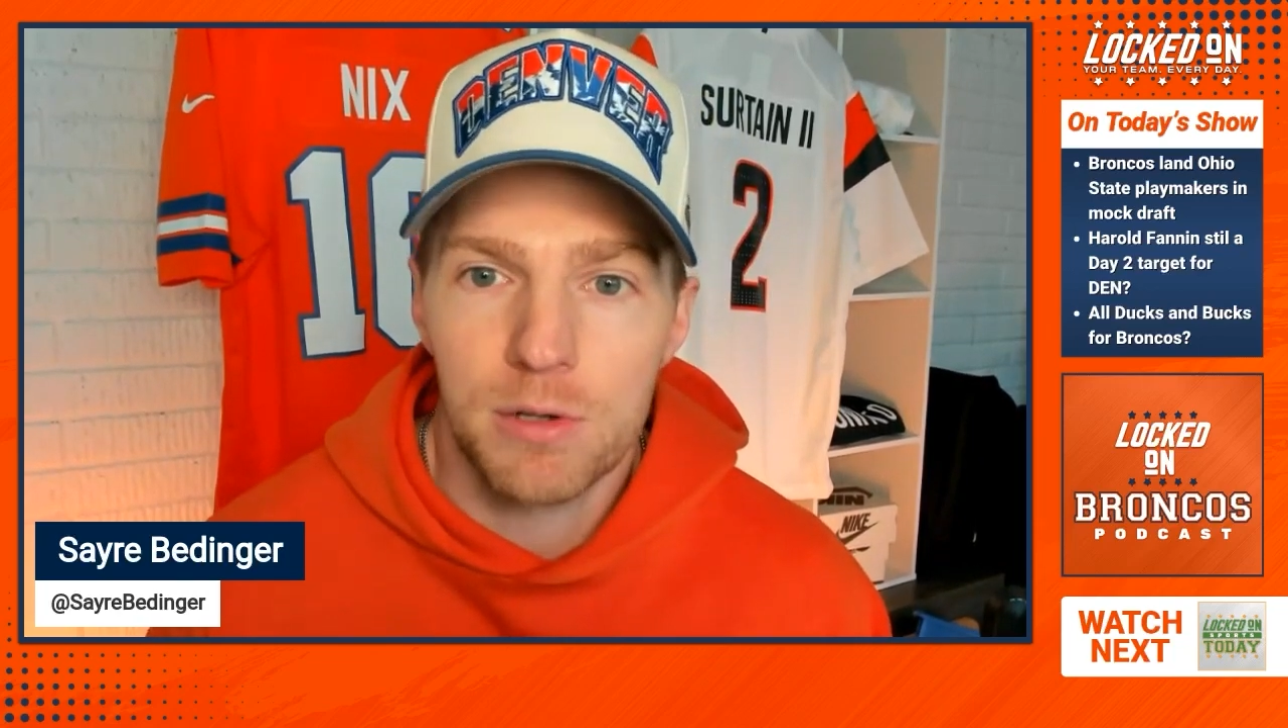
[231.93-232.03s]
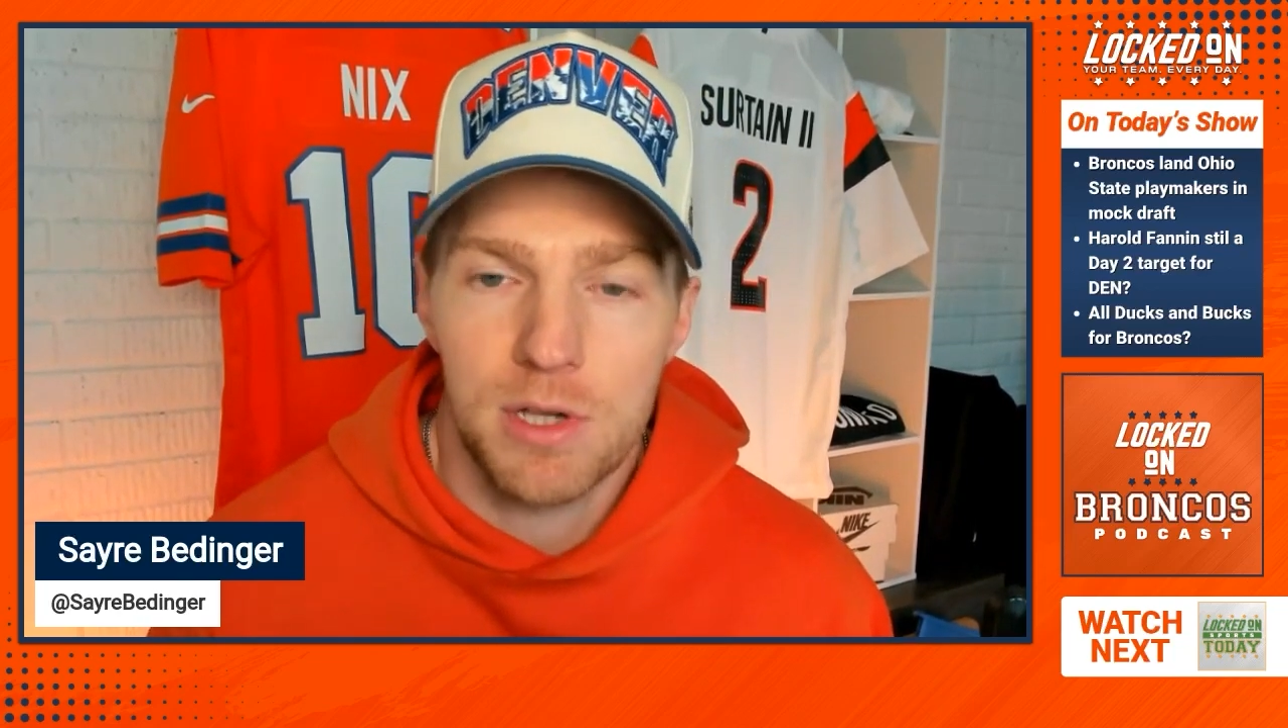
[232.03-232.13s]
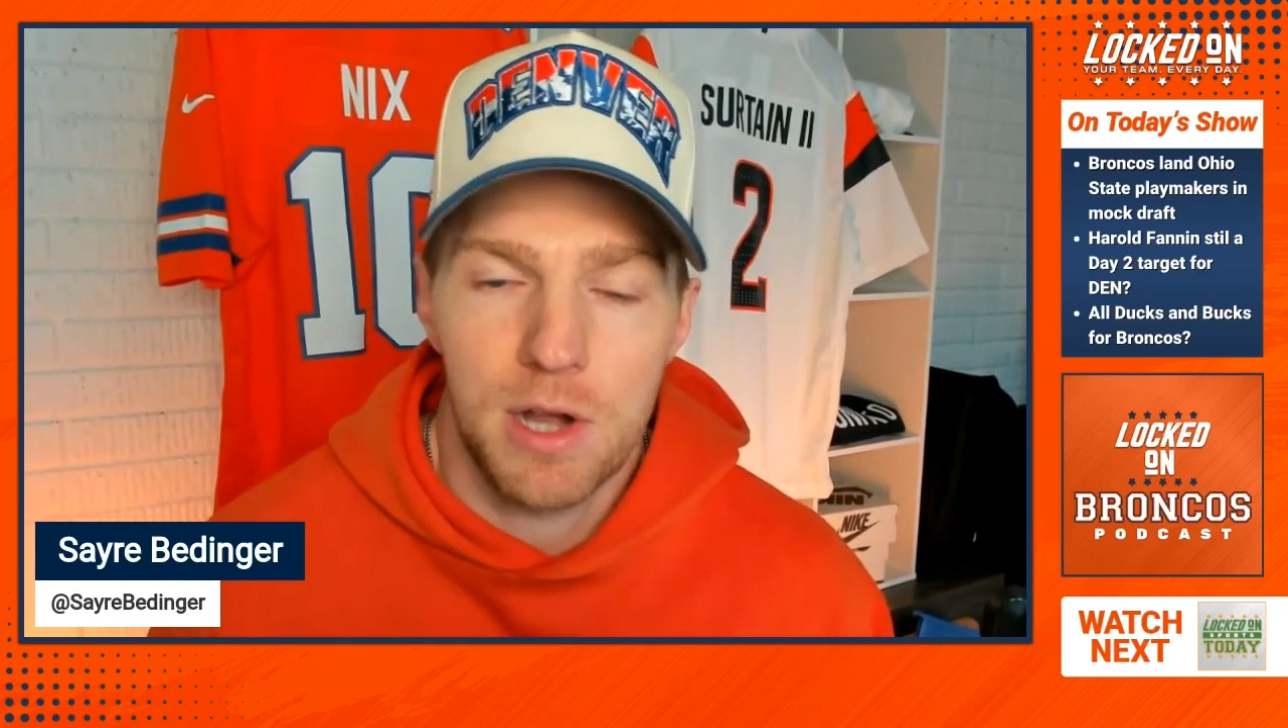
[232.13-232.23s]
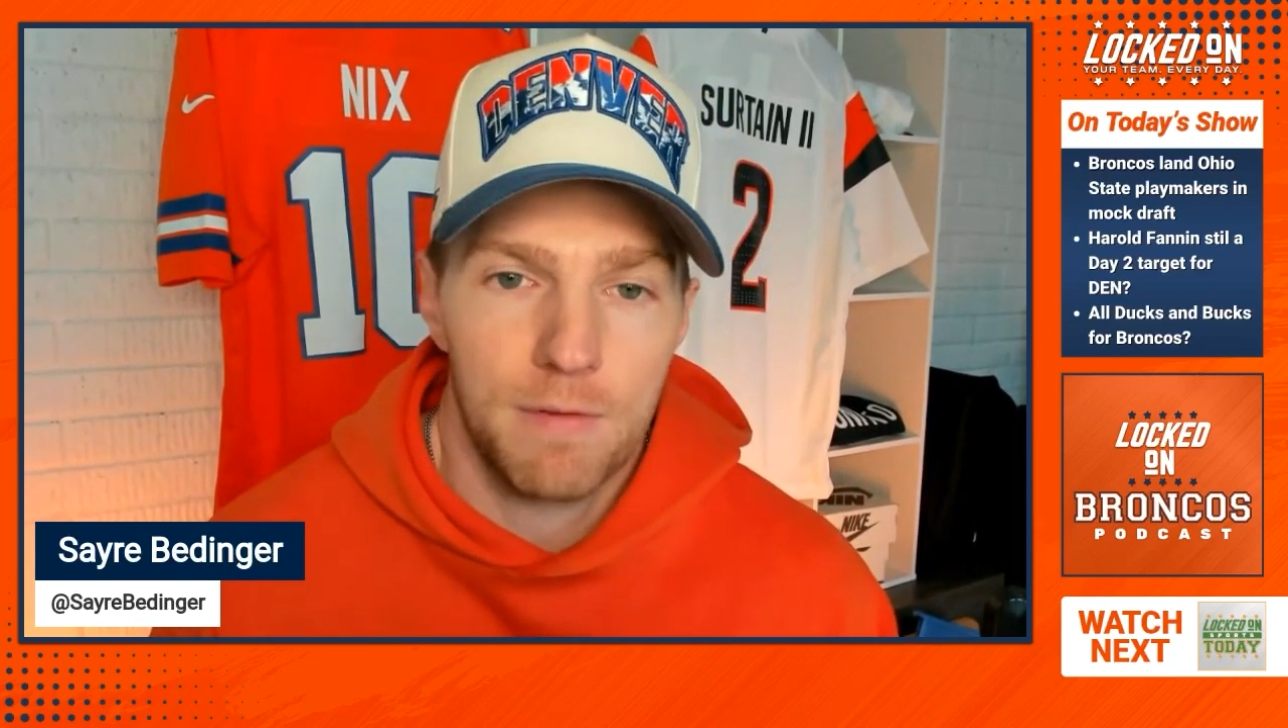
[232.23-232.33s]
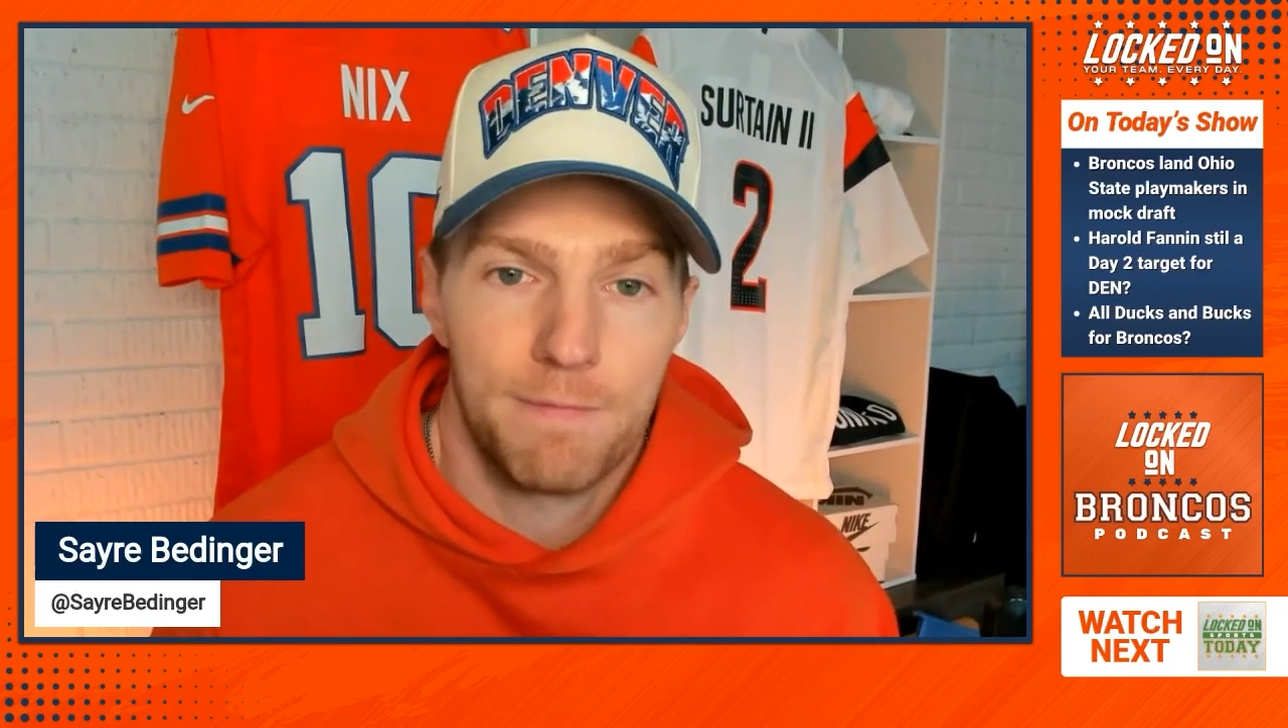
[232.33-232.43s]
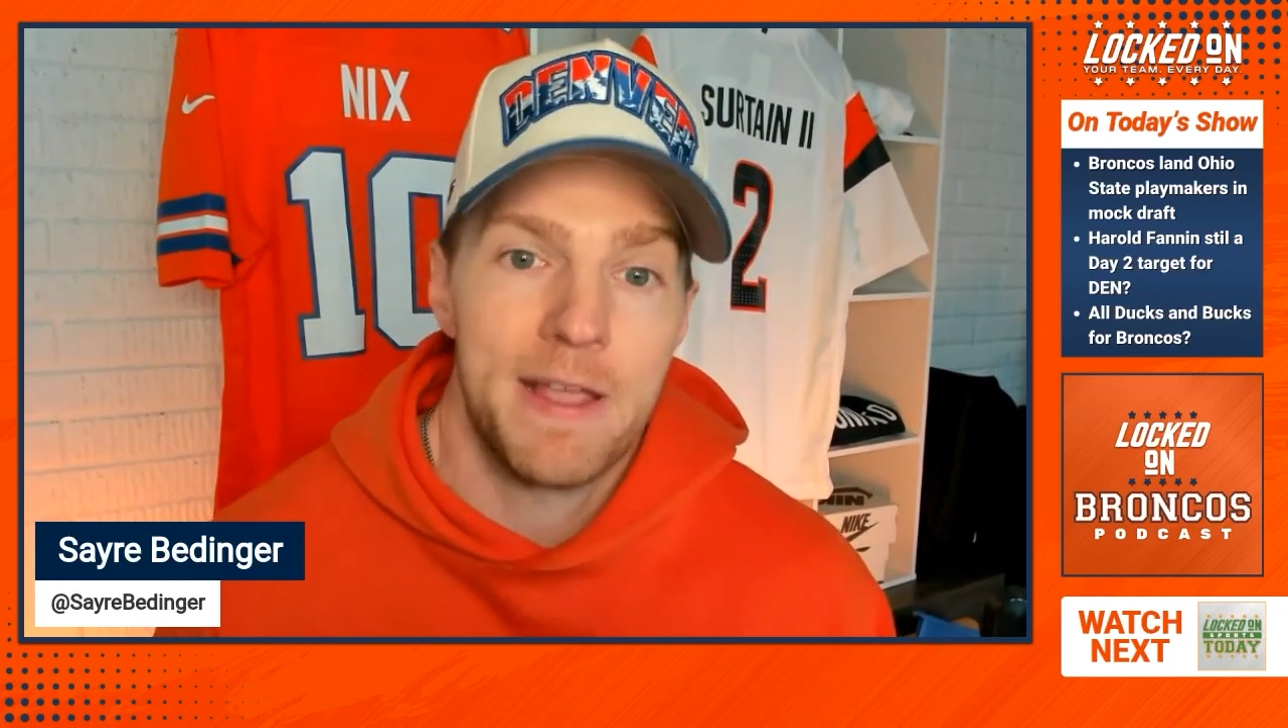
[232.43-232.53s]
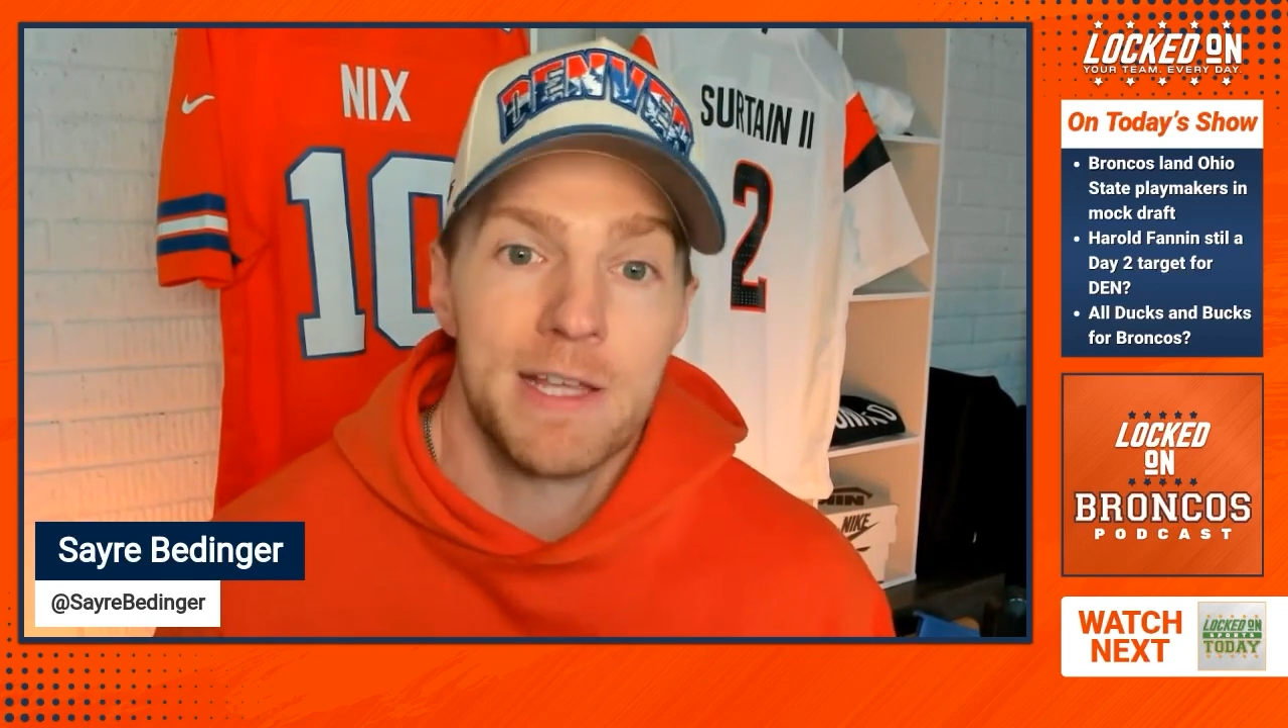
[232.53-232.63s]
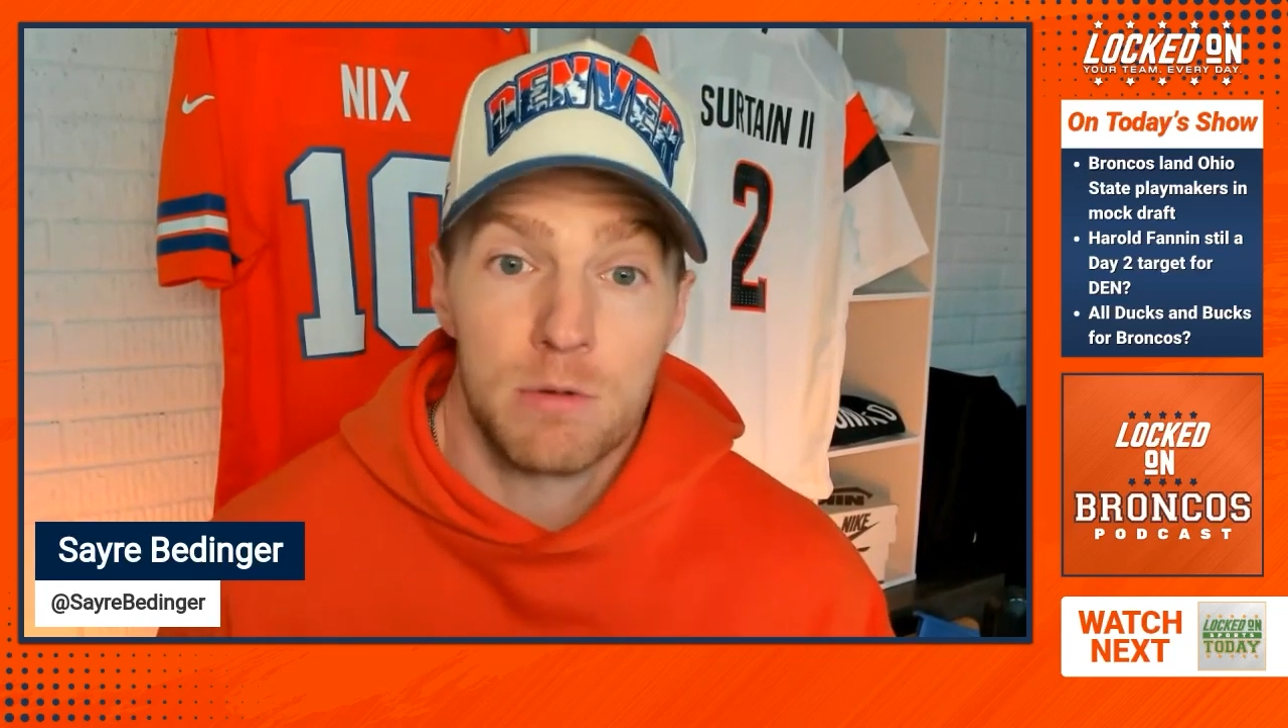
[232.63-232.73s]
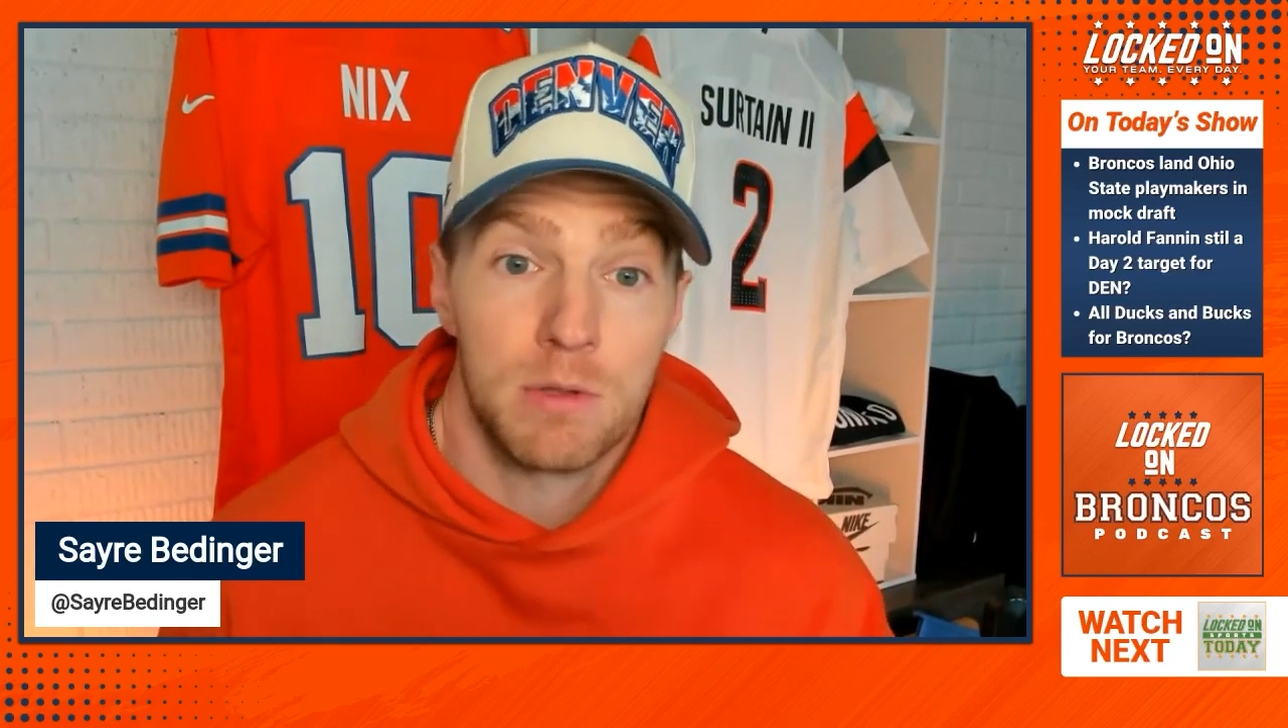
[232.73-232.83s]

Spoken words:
are faced with